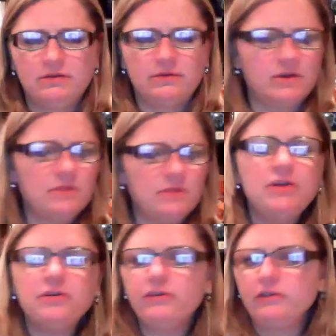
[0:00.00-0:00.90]

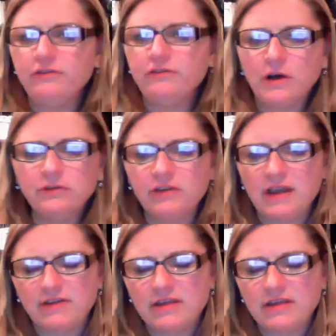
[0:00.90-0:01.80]
computers and phones and
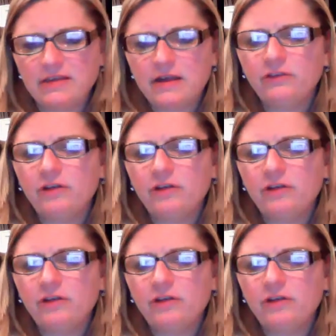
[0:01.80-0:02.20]
everything there,